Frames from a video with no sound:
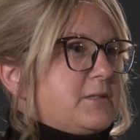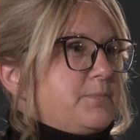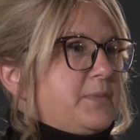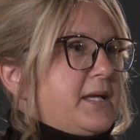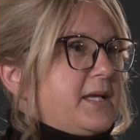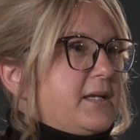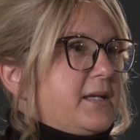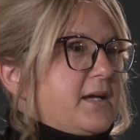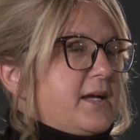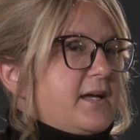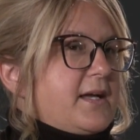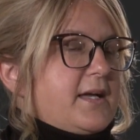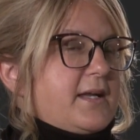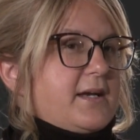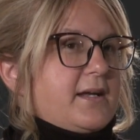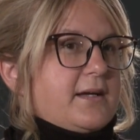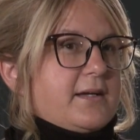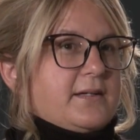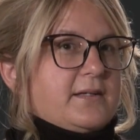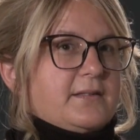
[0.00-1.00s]
to be in
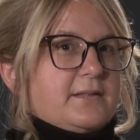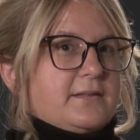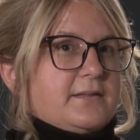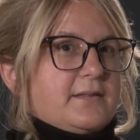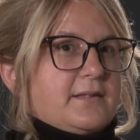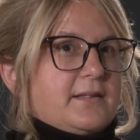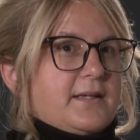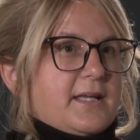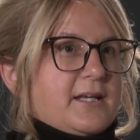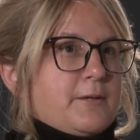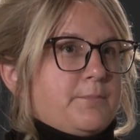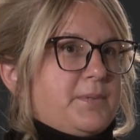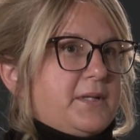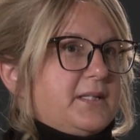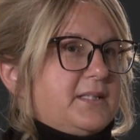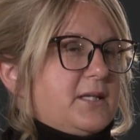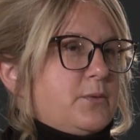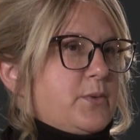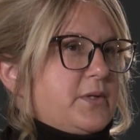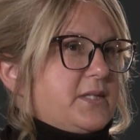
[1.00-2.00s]
a
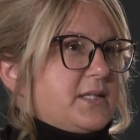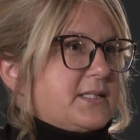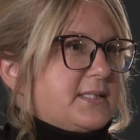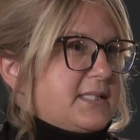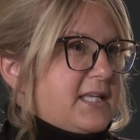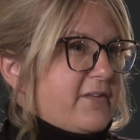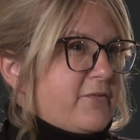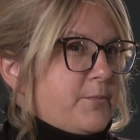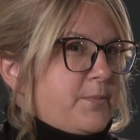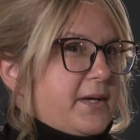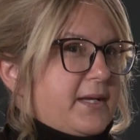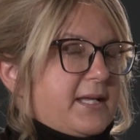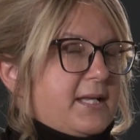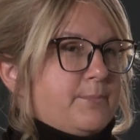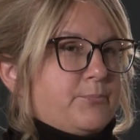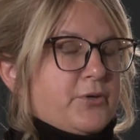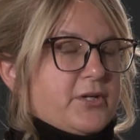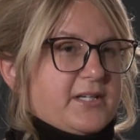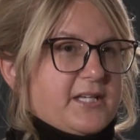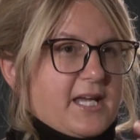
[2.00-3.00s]
building where they see everybody
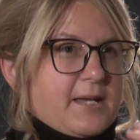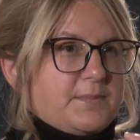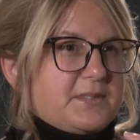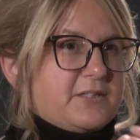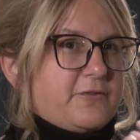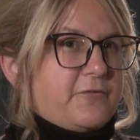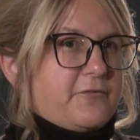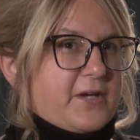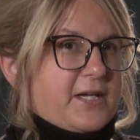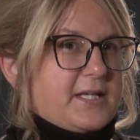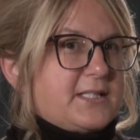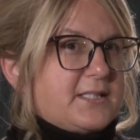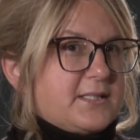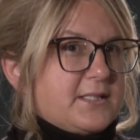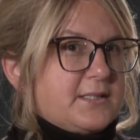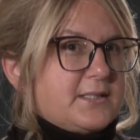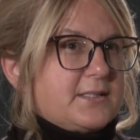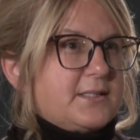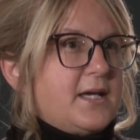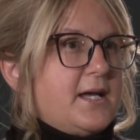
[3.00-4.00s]
and put names to
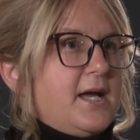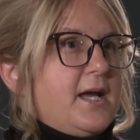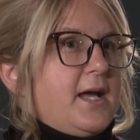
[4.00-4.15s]
faces,